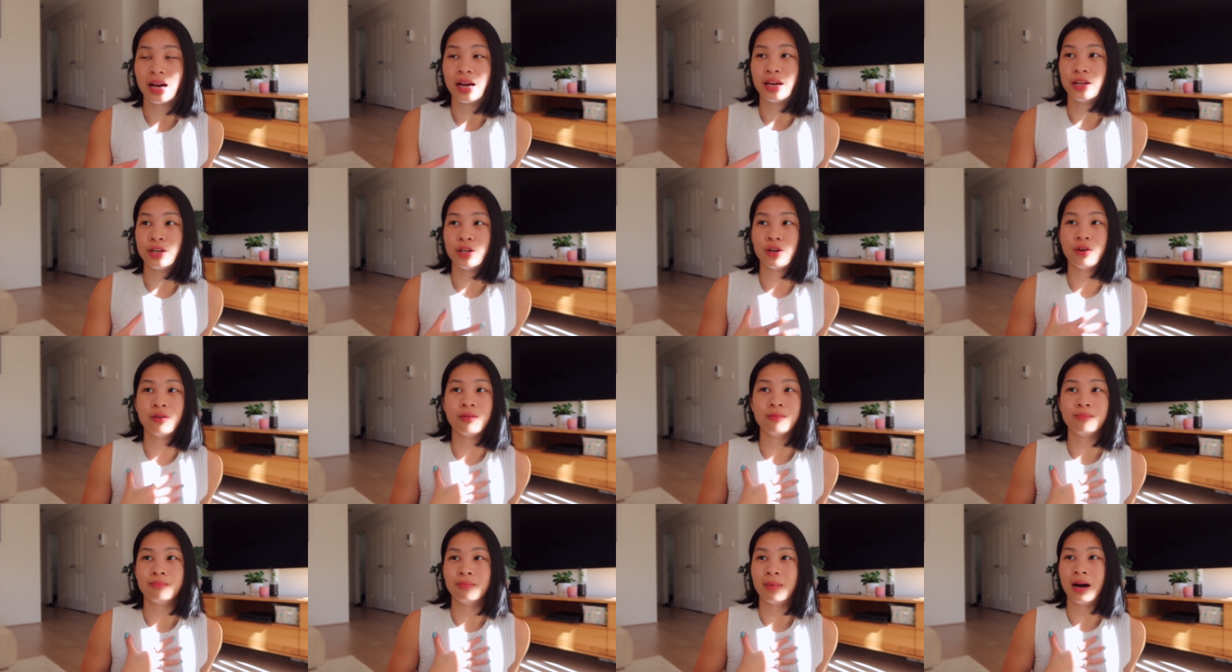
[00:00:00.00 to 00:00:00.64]
I
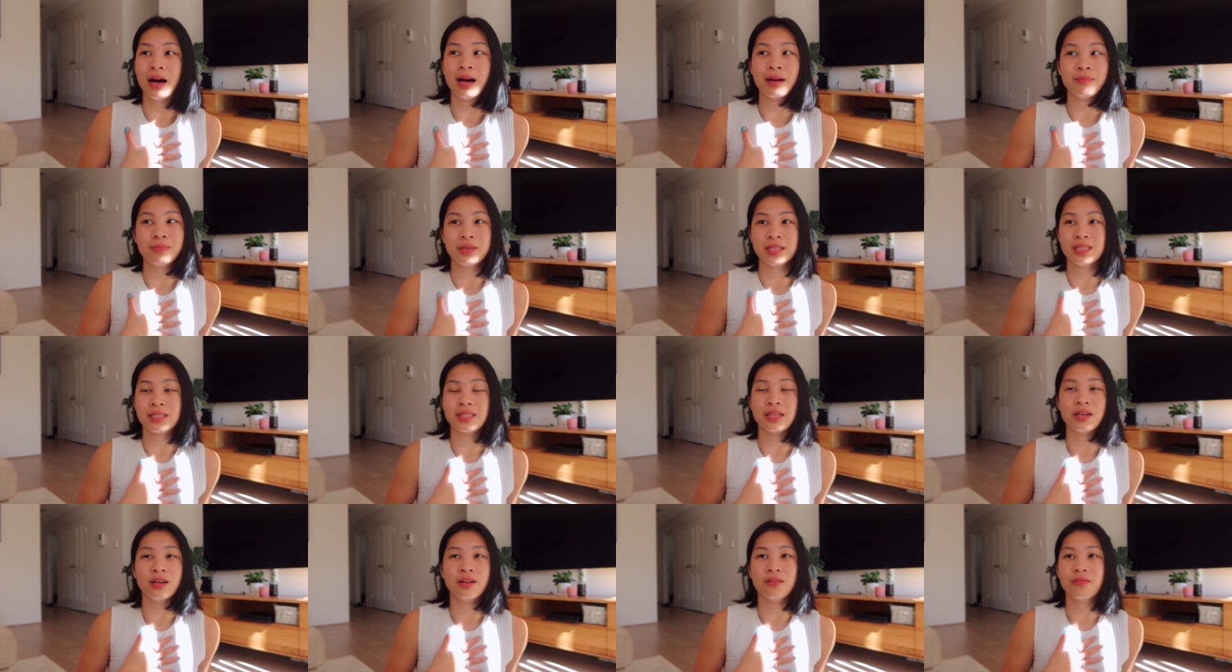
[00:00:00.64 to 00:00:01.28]
know I
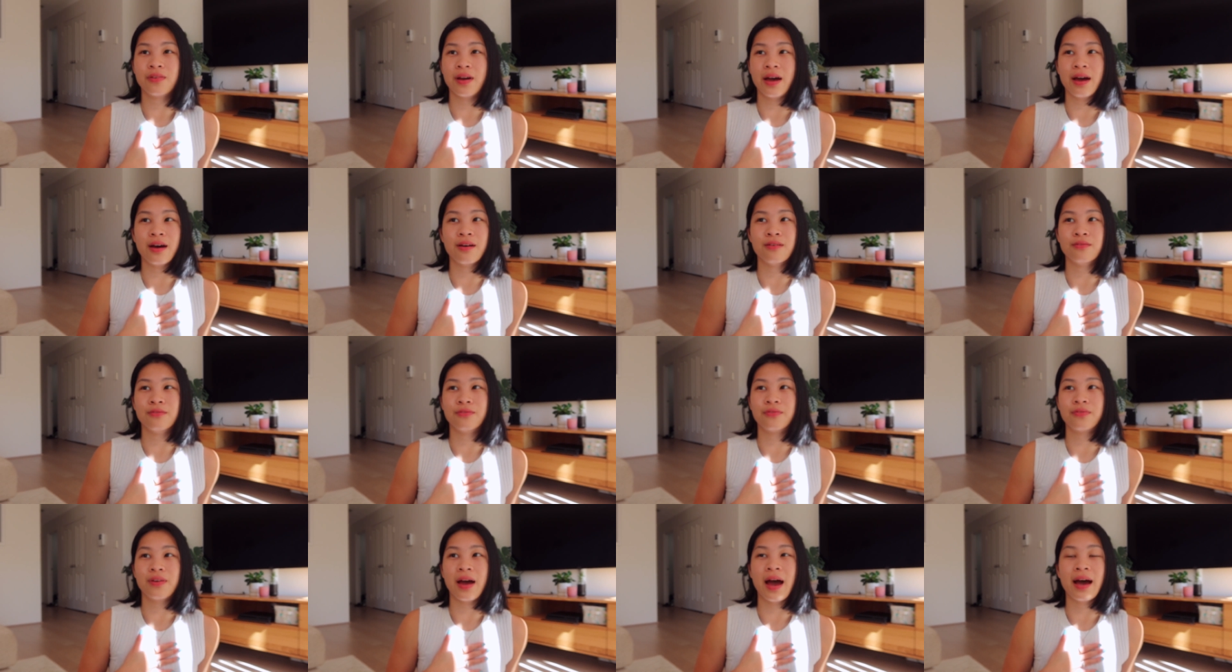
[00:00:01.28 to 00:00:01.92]
myself
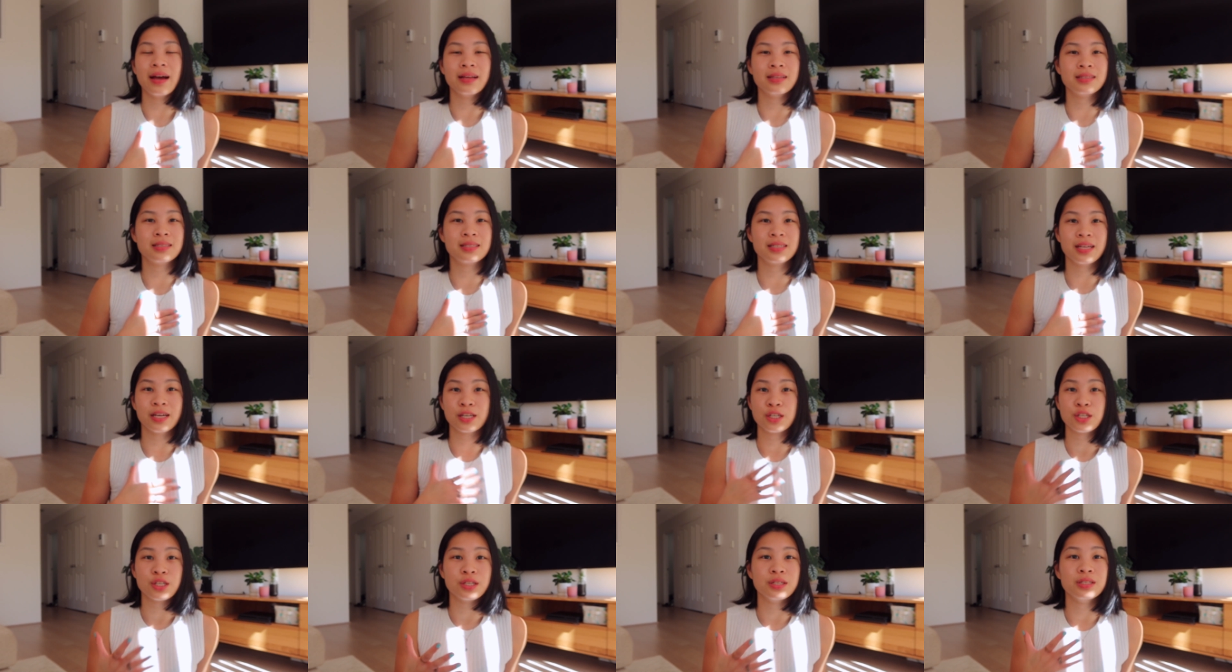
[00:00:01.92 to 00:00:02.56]
have had
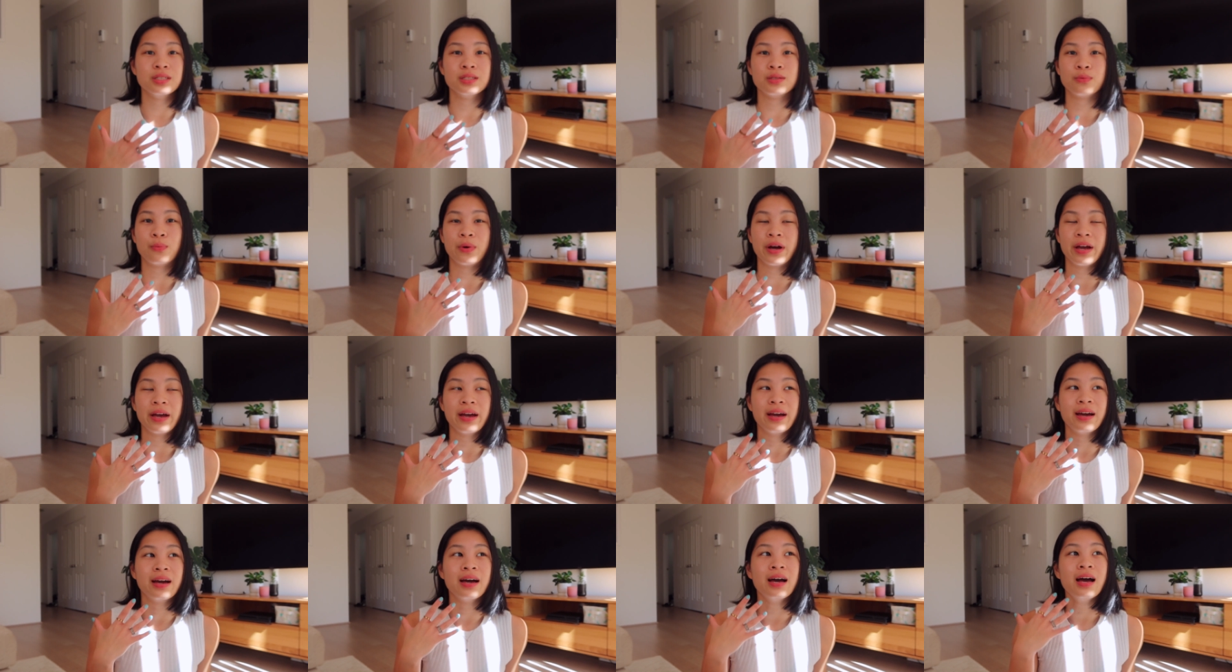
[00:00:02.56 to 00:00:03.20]
sessions
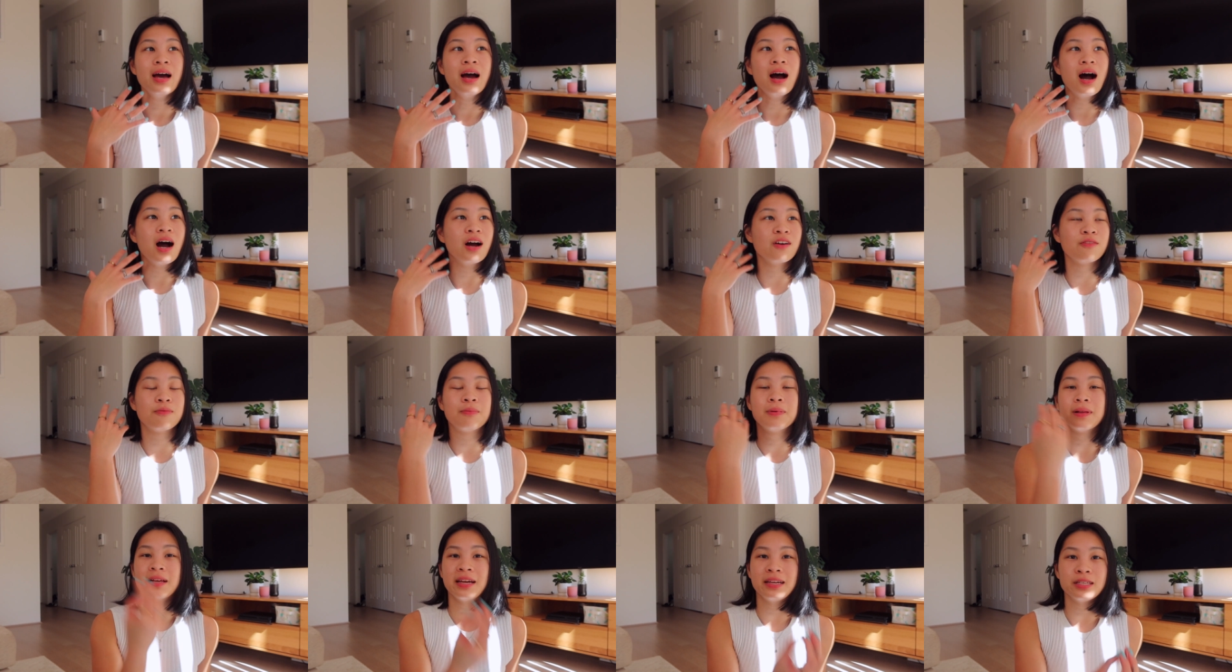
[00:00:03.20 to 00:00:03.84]
where
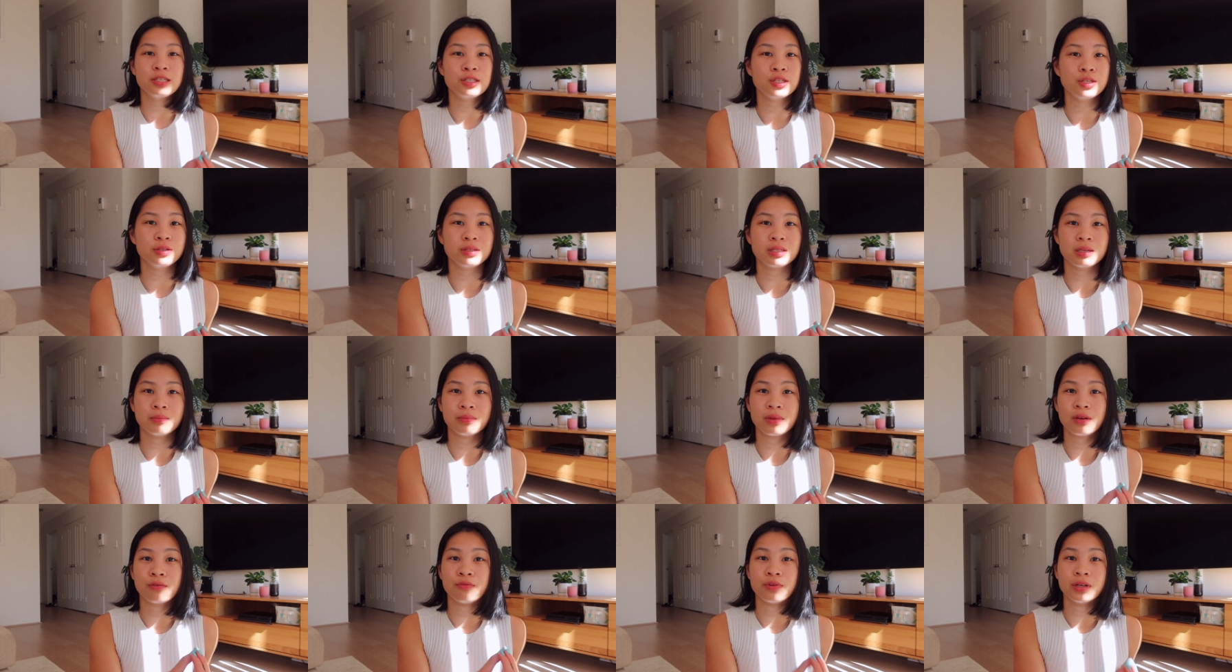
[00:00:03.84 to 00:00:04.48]
I've planned to do
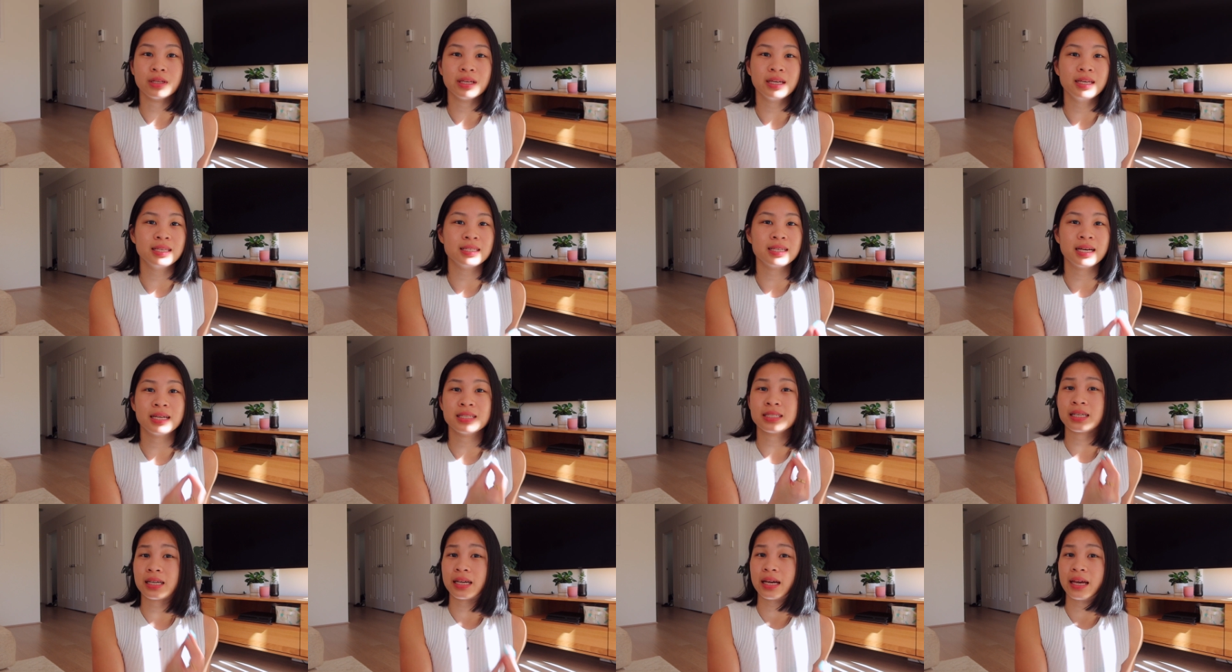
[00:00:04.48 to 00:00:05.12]
something really
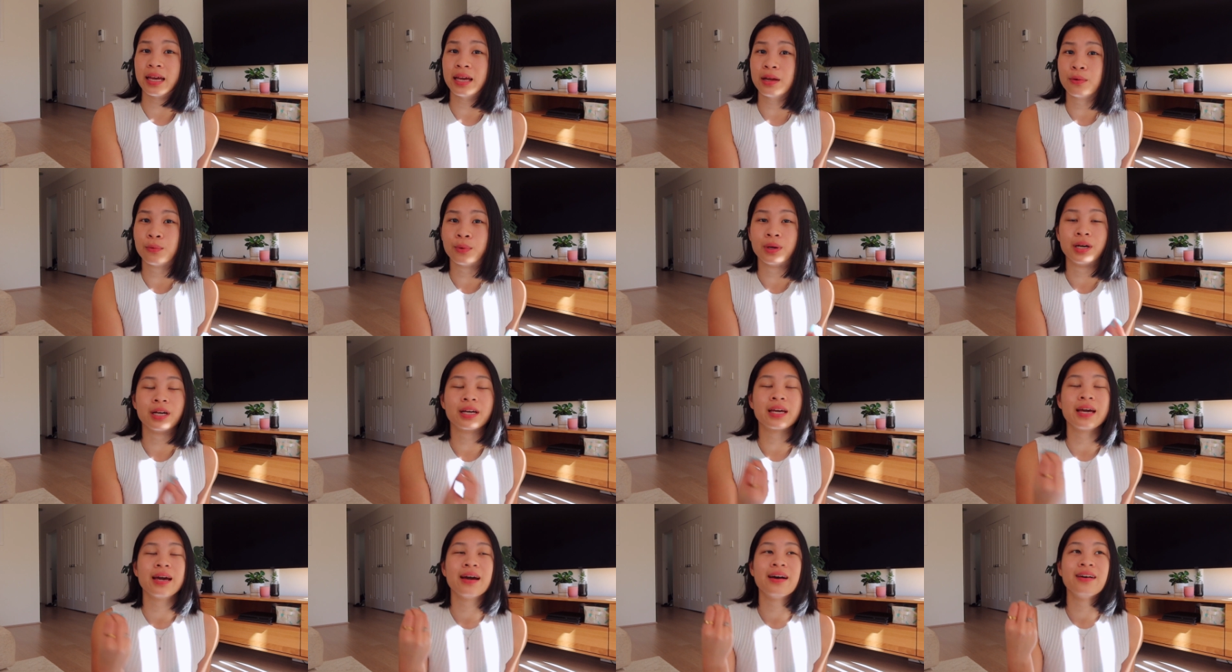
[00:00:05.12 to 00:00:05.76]
intense like a HIIT
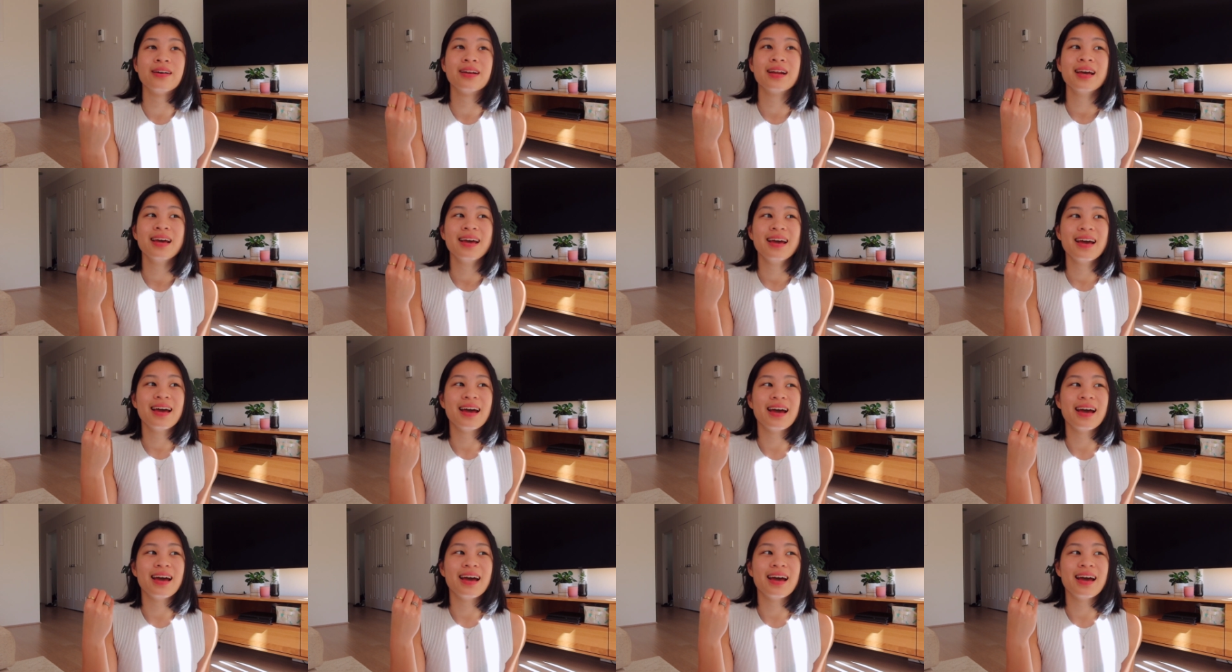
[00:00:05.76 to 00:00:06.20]
workout